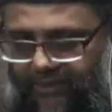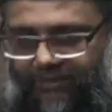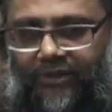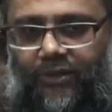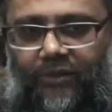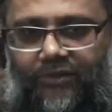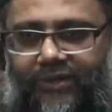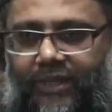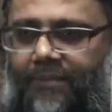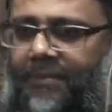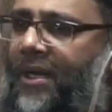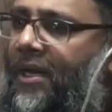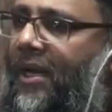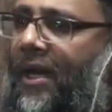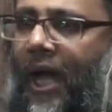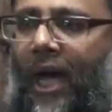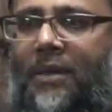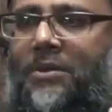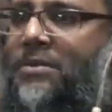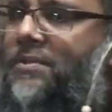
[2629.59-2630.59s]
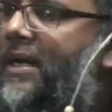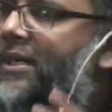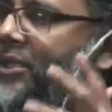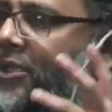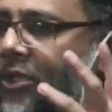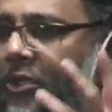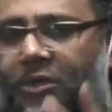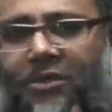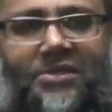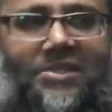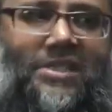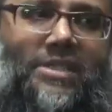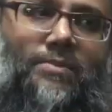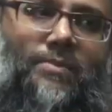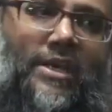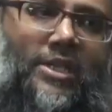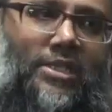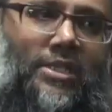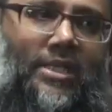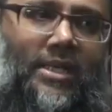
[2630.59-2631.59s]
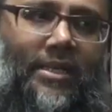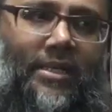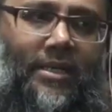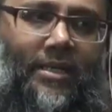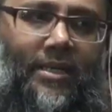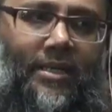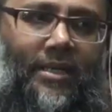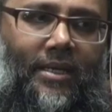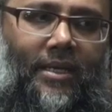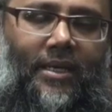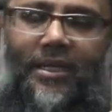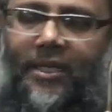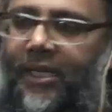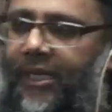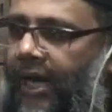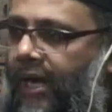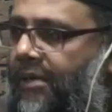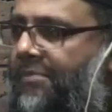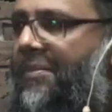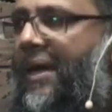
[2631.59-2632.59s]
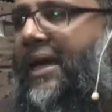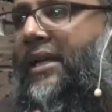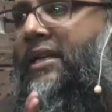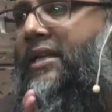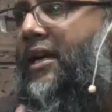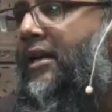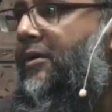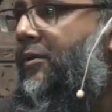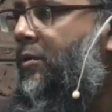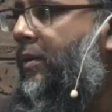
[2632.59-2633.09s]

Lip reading: difficult for them. I'm talking about youths especially. Young men, young